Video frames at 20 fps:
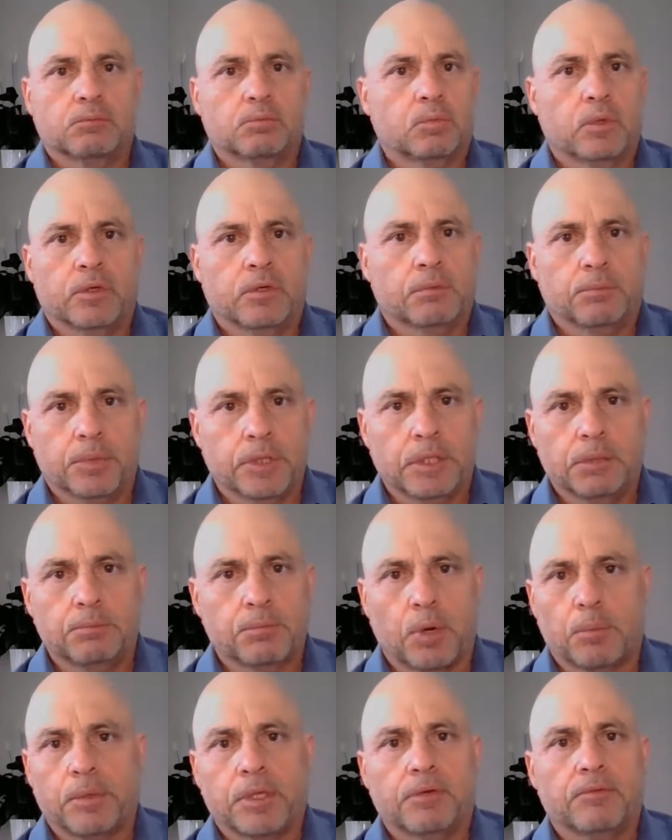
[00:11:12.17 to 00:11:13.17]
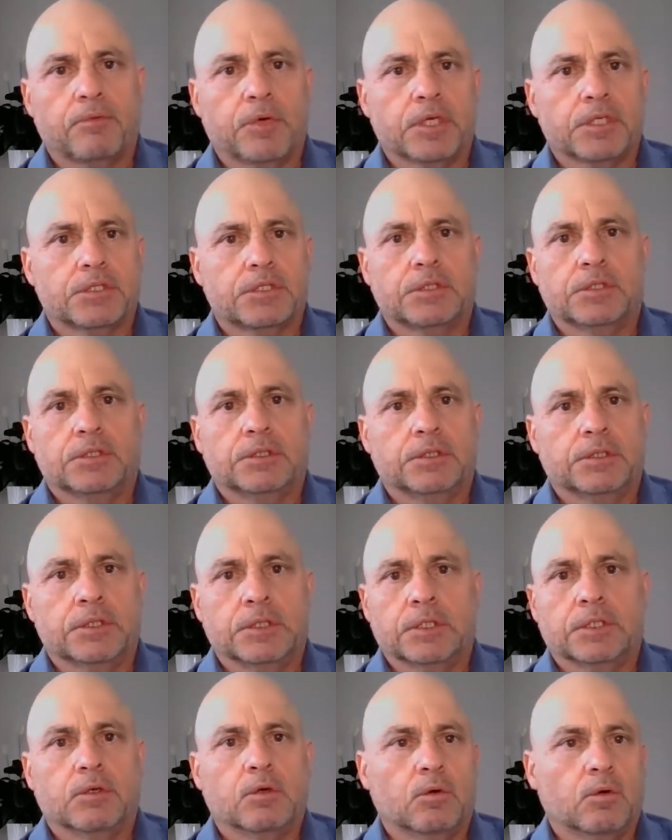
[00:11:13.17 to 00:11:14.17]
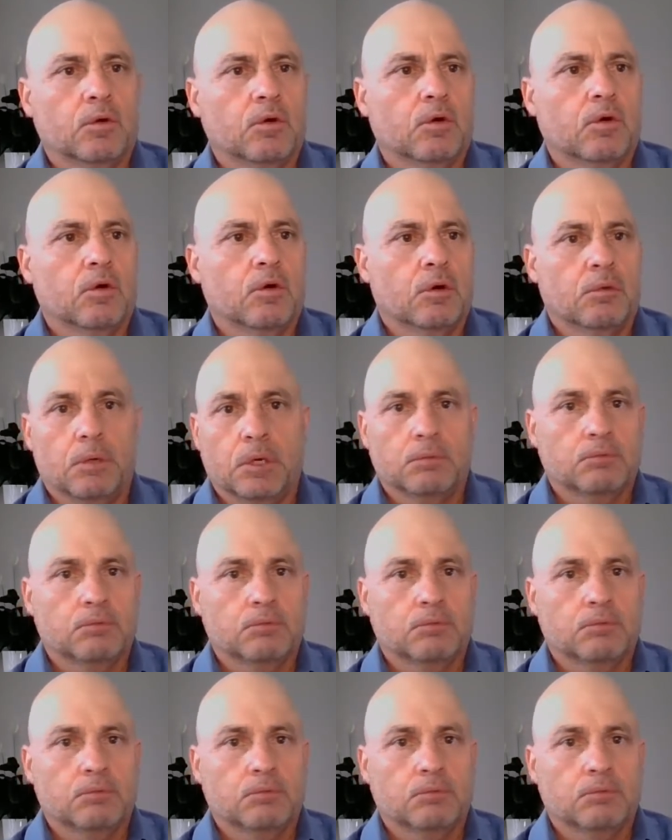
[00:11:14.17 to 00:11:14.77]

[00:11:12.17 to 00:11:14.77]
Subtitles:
whether it be property investing or